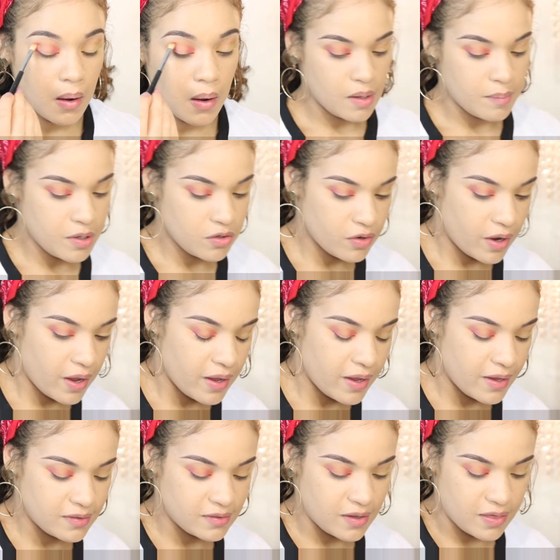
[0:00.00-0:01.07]
Let me try
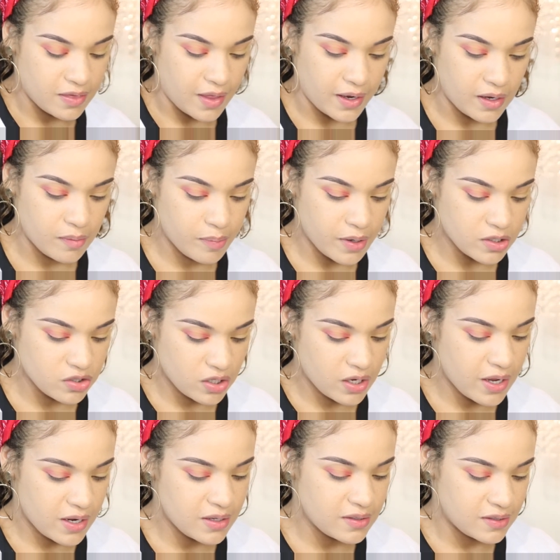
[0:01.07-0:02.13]
a synthetic brush
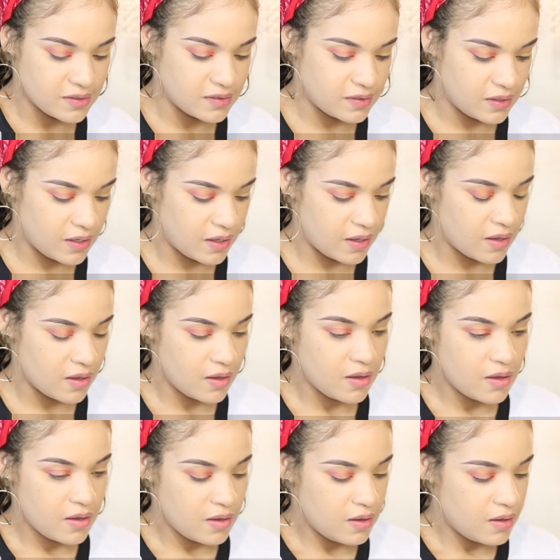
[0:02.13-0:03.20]
again to see,
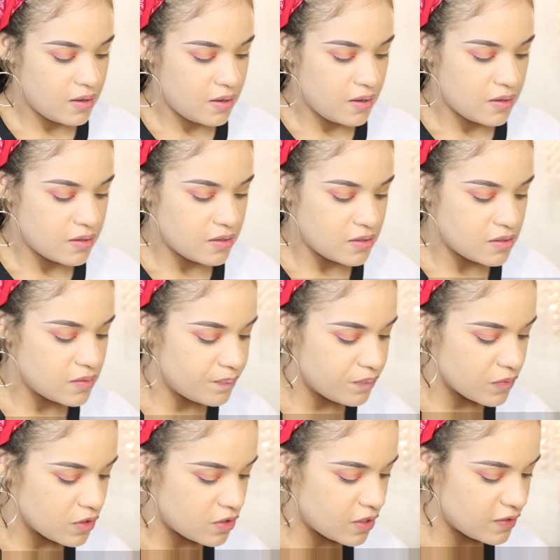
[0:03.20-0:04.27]

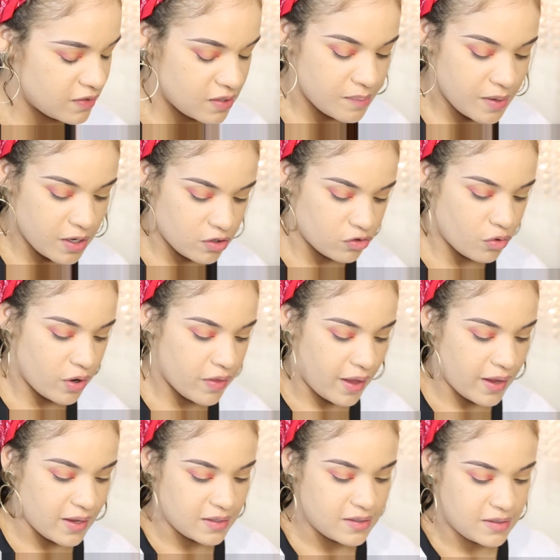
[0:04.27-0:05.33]
just to make sure
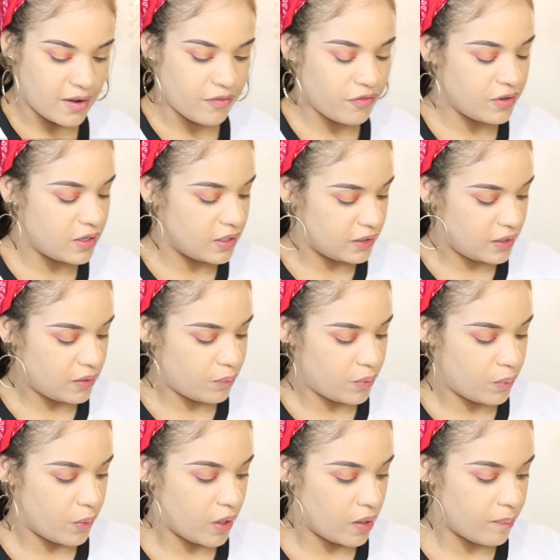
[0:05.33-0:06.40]
that it definitely
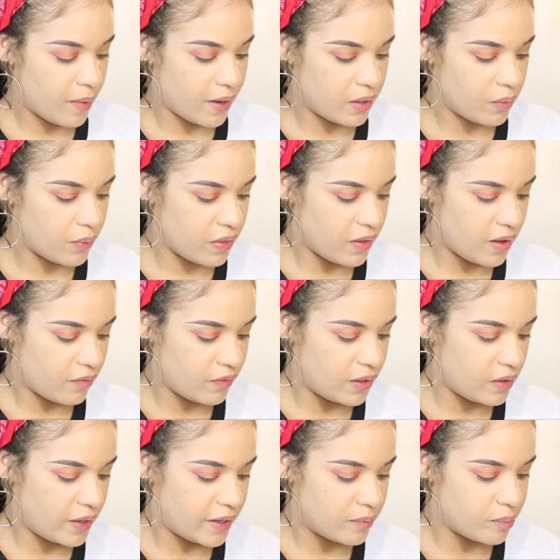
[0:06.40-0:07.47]
would work better with a
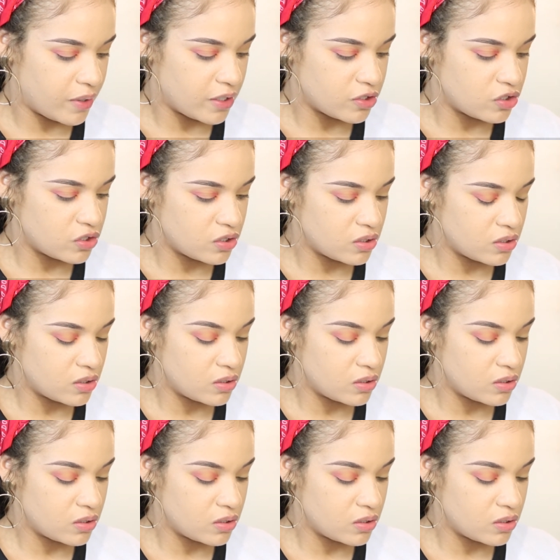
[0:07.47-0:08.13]
real haired brush.